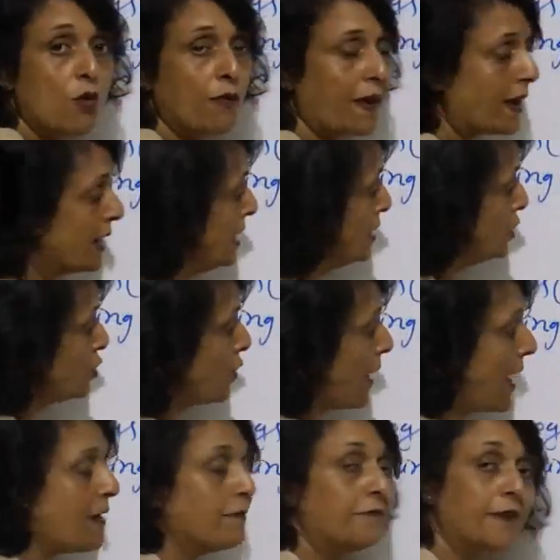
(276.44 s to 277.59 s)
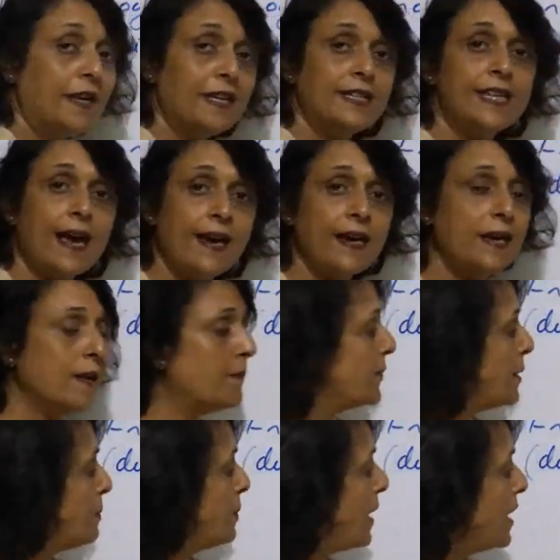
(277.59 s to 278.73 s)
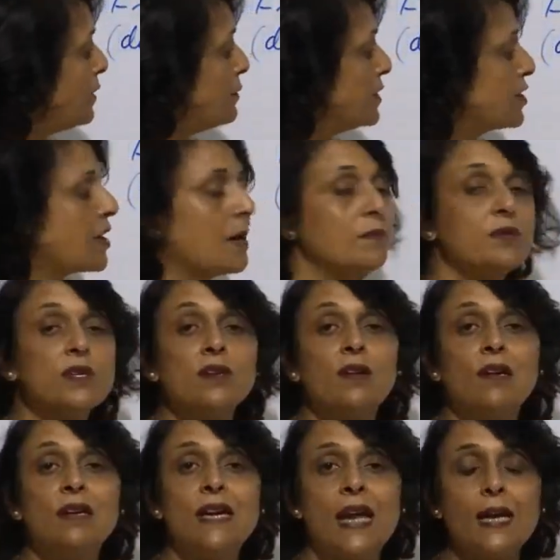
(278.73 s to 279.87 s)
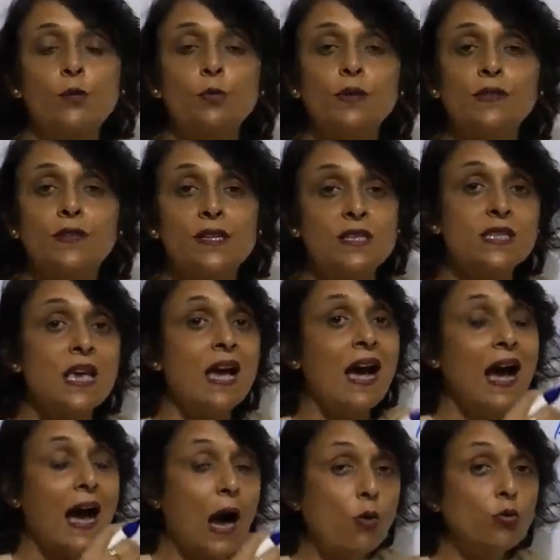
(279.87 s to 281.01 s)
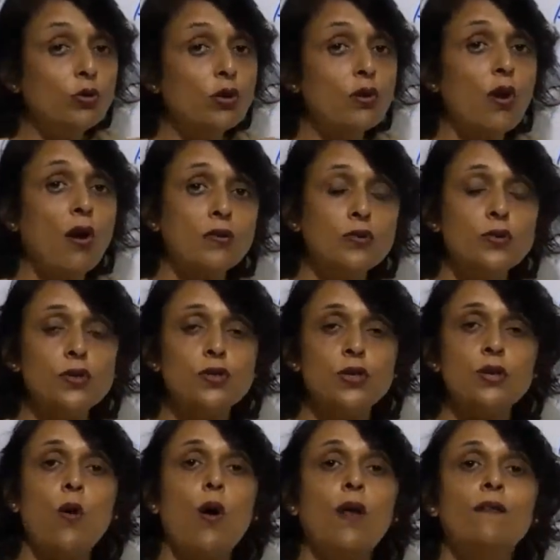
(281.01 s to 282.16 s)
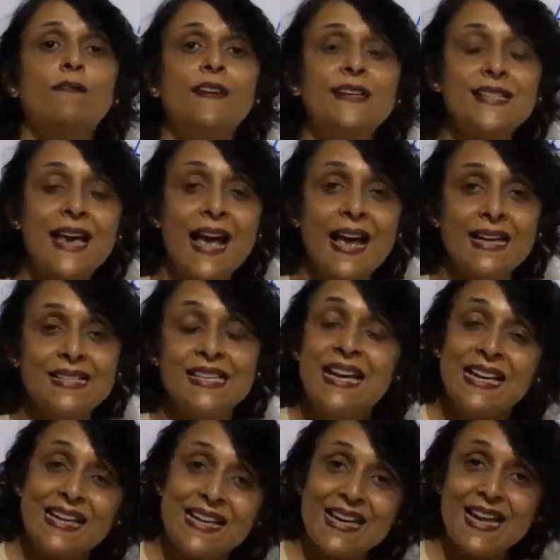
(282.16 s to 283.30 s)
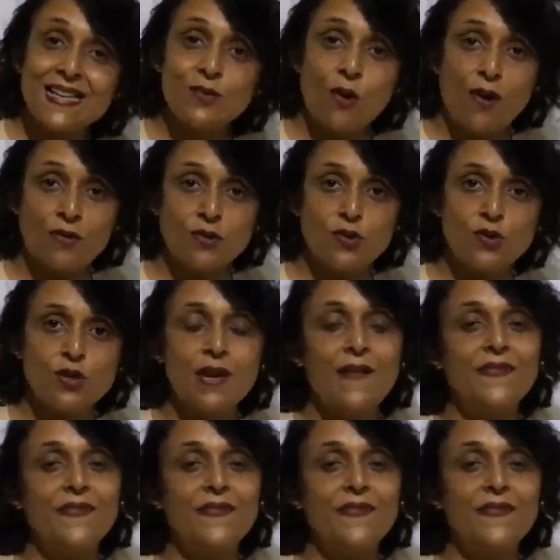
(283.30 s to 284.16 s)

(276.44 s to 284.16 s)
moving. So every time the blood which comes in contact with this outer oxygen always has less oxygen.